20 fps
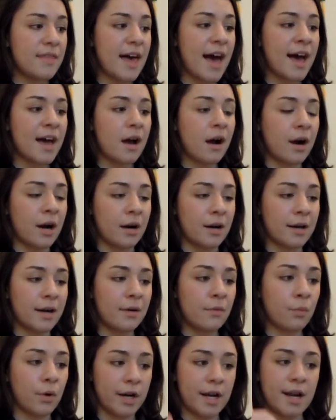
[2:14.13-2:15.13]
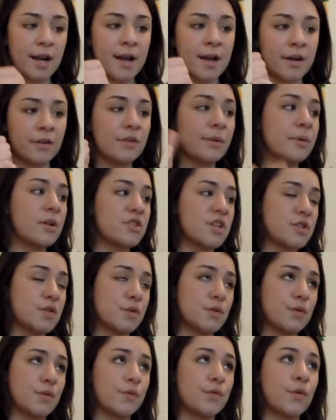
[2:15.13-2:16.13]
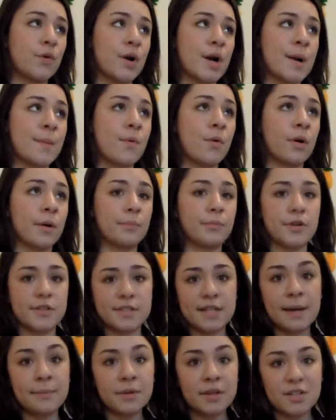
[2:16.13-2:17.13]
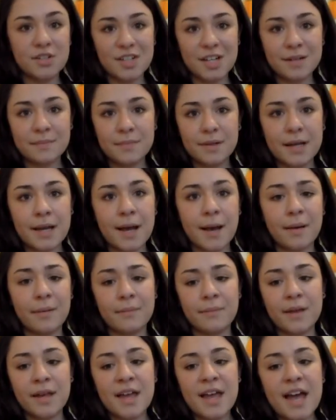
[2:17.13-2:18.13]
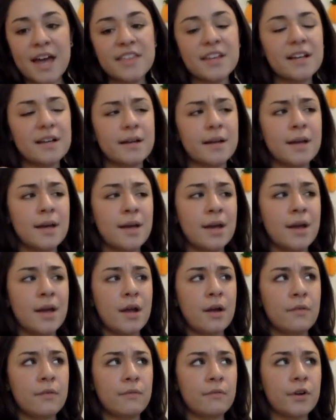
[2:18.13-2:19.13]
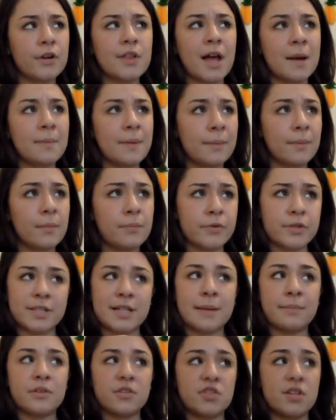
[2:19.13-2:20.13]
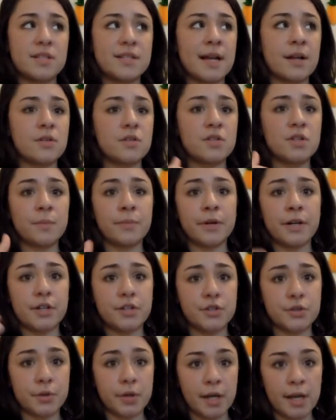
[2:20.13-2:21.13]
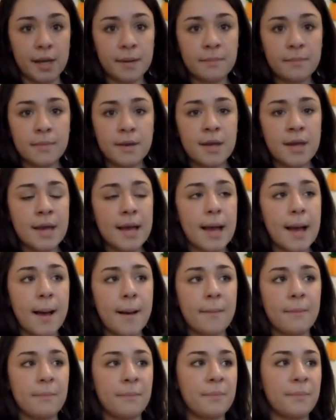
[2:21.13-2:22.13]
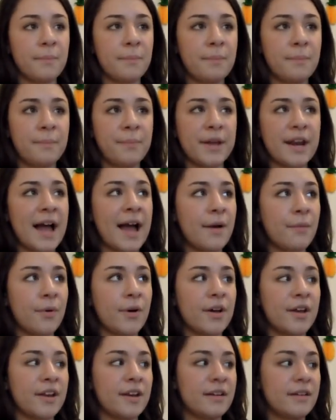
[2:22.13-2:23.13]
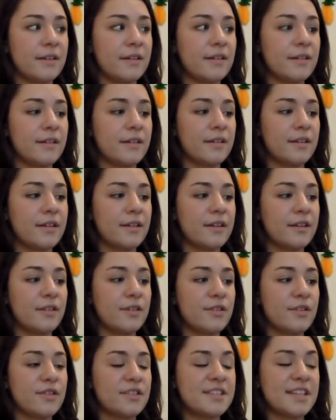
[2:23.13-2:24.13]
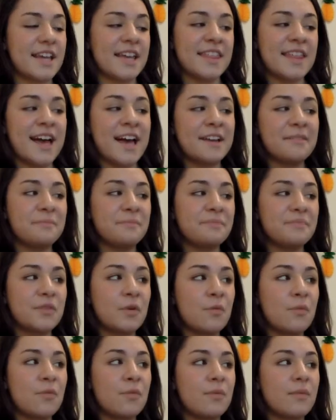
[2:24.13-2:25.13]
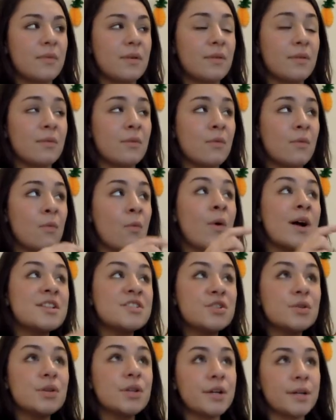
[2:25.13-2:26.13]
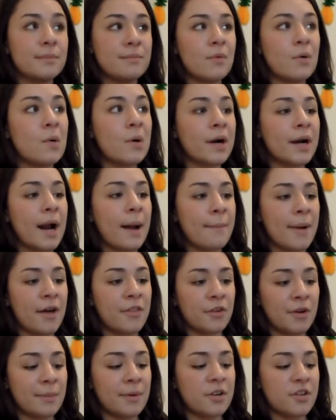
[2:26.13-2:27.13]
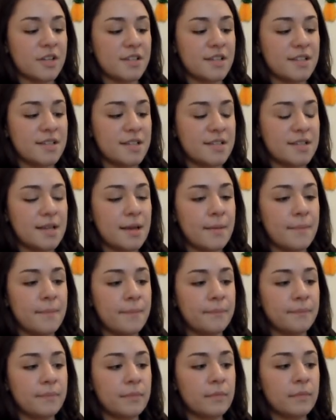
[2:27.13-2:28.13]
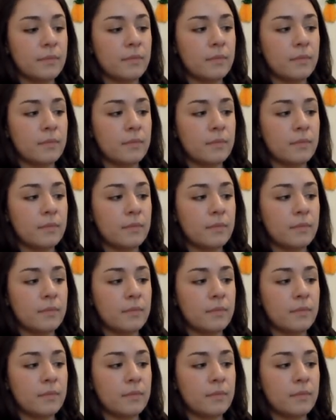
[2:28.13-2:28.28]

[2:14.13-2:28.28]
that are working on criminal justice reform or prison abolition. I think for a lot of people, prison abolition sounds super extreme, but I would say that once you learn more about the criminal justice system,